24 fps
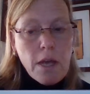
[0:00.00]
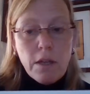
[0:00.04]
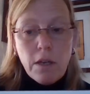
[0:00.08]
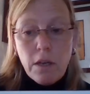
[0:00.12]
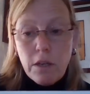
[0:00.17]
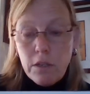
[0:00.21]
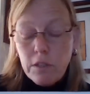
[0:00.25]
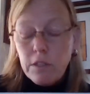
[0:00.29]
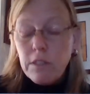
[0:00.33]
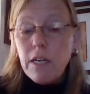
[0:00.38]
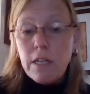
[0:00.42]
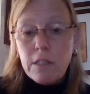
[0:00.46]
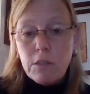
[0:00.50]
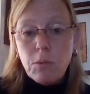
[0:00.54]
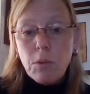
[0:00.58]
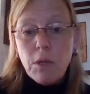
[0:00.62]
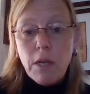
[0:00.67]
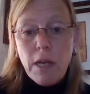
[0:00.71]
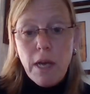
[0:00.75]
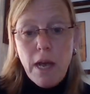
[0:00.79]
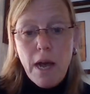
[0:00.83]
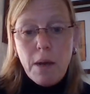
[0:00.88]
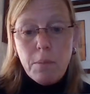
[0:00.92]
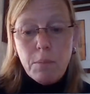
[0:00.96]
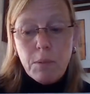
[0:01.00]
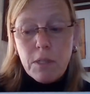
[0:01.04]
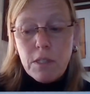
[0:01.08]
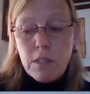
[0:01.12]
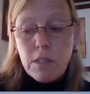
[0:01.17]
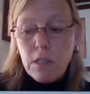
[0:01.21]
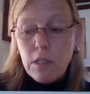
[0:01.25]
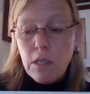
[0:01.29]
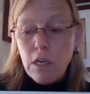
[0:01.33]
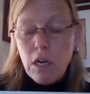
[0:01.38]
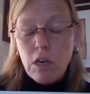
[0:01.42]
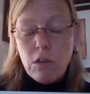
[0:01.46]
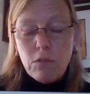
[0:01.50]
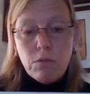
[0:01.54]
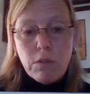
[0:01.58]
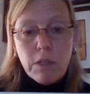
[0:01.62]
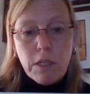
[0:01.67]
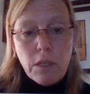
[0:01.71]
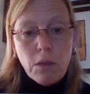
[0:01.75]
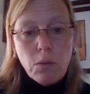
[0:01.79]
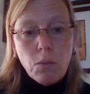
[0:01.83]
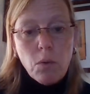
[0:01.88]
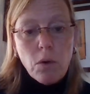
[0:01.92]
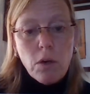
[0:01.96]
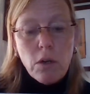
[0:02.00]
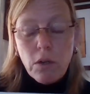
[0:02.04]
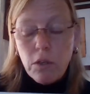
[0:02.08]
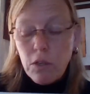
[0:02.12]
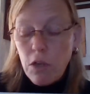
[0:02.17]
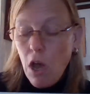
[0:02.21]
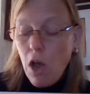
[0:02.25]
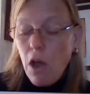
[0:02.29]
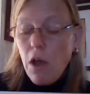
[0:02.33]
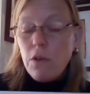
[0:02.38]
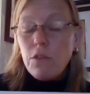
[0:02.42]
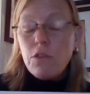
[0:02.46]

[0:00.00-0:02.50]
Because that's what happens in our real world.